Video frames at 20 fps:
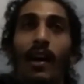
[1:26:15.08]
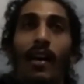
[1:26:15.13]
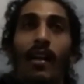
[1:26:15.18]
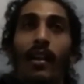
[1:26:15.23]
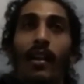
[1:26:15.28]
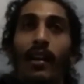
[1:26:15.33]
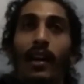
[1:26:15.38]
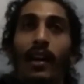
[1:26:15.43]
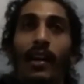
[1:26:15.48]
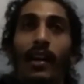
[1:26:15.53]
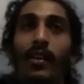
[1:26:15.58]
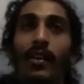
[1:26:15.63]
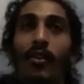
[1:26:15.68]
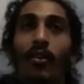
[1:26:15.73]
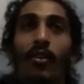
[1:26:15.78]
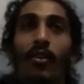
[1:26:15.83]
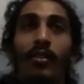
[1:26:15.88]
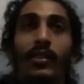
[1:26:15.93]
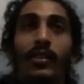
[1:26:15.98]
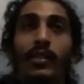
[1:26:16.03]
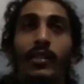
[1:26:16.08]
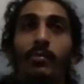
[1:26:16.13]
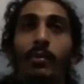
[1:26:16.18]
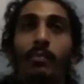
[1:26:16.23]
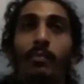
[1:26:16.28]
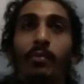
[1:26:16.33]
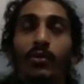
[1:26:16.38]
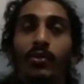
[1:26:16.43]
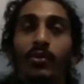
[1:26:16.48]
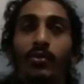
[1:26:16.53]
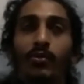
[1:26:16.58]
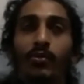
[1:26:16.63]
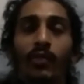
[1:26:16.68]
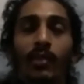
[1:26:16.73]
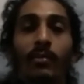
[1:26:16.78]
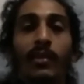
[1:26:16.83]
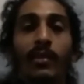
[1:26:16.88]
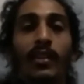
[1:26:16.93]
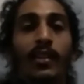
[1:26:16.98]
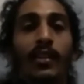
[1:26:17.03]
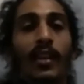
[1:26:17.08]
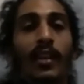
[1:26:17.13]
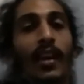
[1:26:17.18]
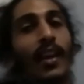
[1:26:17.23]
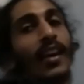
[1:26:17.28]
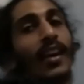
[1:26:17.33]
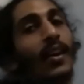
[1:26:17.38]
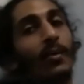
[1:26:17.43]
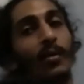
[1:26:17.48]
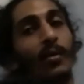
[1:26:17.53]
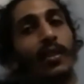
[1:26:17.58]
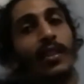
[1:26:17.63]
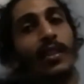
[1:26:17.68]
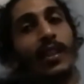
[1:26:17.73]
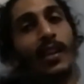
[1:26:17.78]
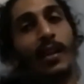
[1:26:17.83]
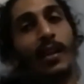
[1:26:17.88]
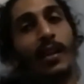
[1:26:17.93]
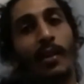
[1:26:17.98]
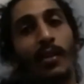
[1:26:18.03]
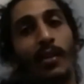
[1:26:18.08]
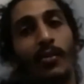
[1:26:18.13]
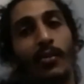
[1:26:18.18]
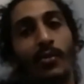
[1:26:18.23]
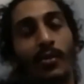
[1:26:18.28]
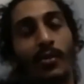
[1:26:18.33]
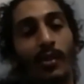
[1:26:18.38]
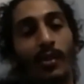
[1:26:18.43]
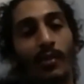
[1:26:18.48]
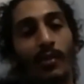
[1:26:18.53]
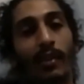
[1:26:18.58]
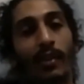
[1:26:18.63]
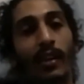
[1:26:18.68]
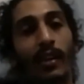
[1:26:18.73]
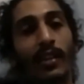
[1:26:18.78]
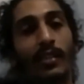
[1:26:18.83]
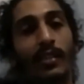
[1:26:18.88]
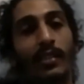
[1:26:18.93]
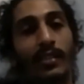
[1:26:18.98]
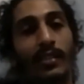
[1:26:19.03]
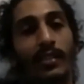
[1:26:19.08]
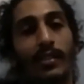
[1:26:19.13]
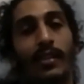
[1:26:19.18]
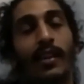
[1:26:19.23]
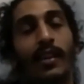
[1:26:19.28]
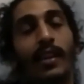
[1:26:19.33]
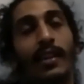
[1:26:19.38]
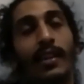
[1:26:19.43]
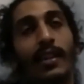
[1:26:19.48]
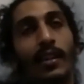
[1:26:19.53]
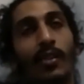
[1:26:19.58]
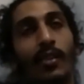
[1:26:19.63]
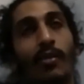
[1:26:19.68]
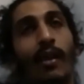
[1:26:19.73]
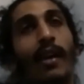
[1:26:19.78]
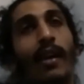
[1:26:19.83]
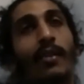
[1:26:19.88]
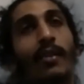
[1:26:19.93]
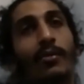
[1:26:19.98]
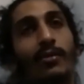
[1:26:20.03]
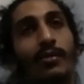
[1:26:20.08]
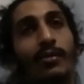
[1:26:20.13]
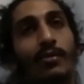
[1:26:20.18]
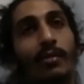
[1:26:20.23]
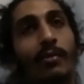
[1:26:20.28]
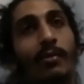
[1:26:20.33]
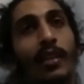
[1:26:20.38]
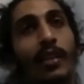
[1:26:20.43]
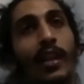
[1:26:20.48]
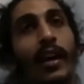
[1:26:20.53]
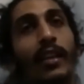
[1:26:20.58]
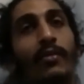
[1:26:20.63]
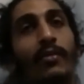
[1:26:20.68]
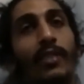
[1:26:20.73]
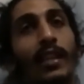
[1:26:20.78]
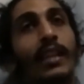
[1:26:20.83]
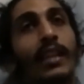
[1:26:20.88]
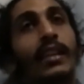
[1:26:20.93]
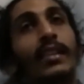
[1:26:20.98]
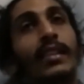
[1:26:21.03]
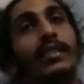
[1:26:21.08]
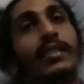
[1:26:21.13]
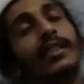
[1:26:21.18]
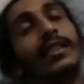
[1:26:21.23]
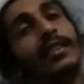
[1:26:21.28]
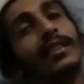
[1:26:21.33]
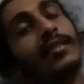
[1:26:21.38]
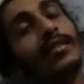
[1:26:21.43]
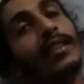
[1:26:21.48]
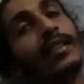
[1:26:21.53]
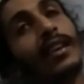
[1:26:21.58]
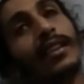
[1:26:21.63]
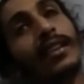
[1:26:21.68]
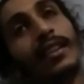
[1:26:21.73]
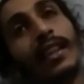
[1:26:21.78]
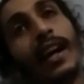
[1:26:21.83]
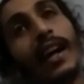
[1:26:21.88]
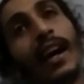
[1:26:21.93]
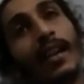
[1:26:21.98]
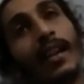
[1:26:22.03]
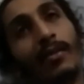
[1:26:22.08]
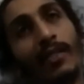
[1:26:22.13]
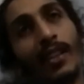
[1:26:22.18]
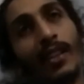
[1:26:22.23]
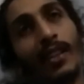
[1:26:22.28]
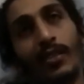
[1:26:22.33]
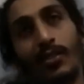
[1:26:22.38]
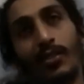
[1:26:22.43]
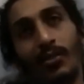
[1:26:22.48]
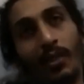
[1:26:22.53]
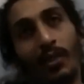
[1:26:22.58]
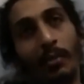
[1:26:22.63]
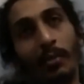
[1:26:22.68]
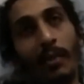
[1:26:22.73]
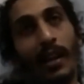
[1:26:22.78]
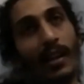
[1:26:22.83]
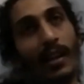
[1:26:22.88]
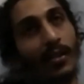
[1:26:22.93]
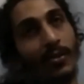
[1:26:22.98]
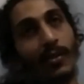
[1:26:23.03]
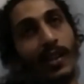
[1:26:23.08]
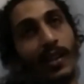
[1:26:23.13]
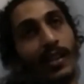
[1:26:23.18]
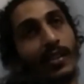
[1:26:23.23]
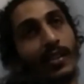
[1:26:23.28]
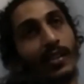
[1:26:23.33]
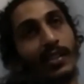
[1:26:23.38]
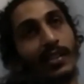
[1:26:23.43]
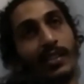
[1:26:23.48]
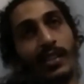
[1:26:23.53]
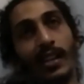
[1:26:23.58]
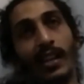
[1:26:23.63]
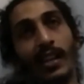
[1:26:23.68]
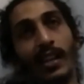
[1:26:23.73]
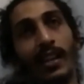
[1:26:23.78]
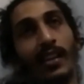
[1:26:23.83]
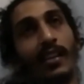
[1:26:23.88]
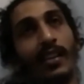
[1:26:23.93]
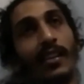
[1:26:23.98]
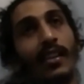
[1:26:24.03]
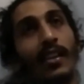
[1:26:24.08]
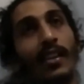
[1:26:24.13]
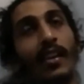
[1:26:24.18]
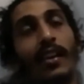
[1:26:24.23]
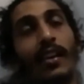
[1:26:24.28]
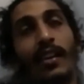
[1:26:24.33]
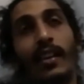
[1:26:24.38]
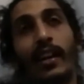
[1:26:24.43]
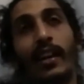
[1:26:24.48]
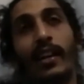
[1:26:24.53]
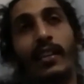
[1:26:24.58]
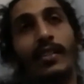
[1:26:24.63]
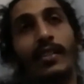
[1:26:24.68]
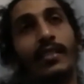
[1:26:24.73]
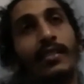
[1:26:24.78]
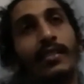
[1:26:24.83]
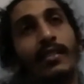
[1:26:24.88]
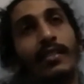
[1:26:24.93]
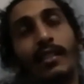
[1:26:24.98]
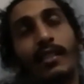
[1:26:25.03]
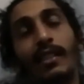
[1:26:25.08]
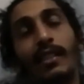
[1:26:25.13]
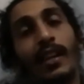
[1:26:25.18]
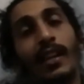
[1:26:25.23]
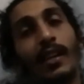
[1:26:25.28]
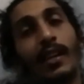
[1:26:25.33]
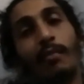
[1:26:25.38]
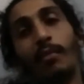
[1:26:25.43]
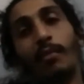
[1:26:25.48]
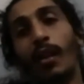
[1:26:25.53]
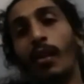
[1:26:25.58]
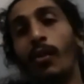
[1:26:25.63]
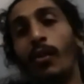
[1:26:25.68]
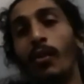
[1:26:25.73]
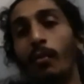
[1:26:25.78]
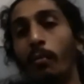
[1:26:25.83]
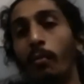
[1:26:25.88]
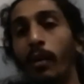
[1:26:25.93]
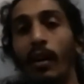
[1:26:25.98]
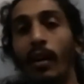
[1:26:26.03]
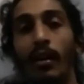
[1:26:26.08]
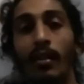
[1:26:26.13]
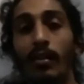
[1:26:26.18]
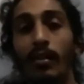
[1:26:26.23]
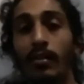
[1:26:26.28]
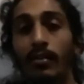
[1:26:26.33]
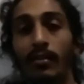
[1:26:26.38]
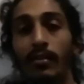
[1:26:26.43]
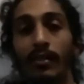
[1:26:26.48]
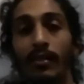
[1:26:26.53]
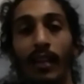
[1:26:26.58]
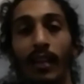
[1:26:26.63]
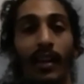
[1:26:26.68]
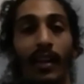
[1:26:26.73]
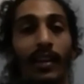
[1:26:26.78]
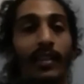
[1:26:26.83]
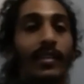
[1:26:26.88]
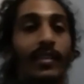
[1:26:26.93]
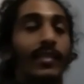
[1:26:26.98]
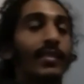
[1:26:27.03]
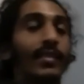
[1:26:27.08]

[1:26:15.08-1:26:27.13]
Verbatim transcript: Like I hear all these people screaming. And one thing about New York fights is the crowd will scream a lot of things. Like you get a lot of things screamed at you, whether it's like, like kick him below the belt, like,